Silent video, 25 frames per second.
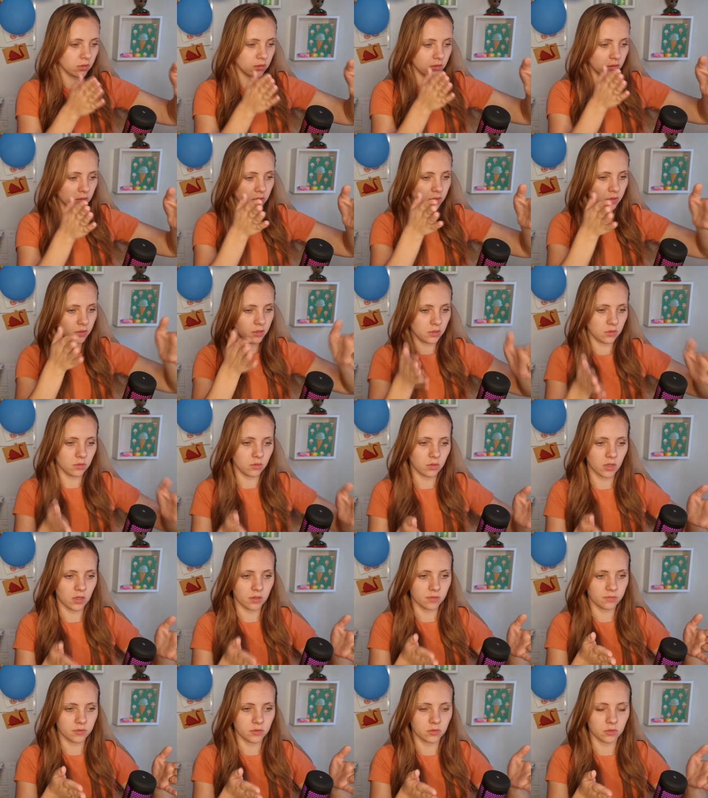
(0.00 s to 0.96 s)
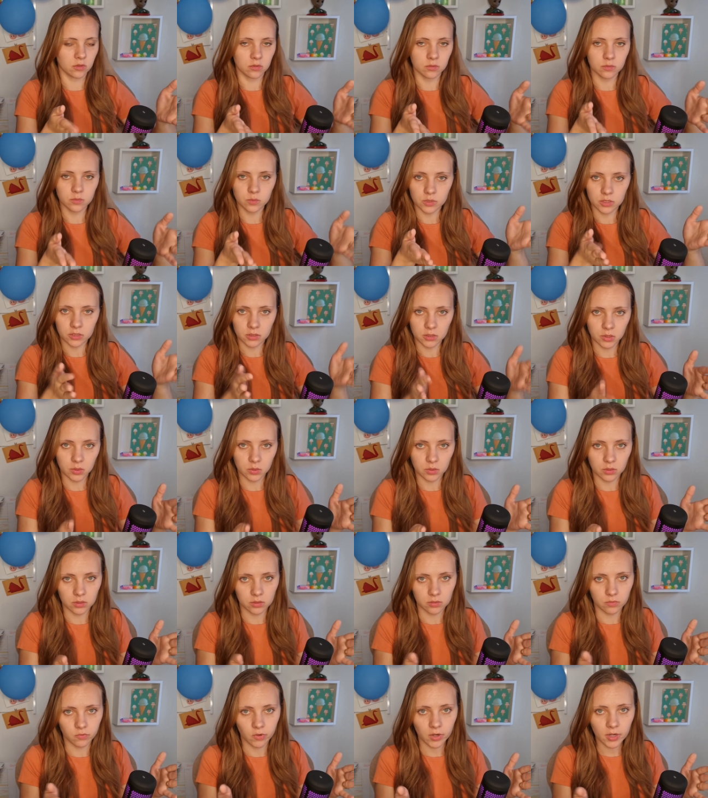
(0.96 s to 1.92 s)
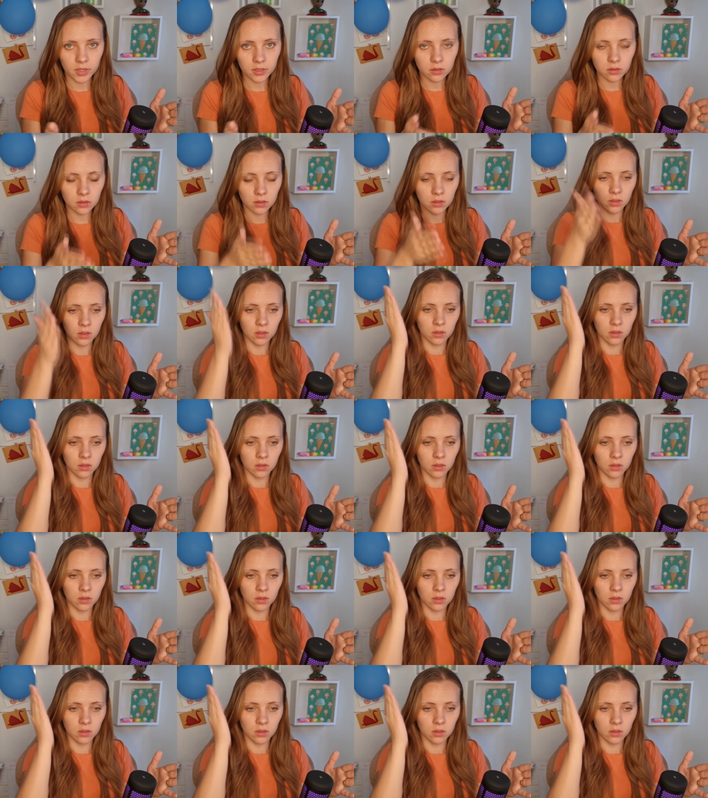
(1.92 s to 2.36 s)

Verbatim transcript: uh, then you have the road where you can run.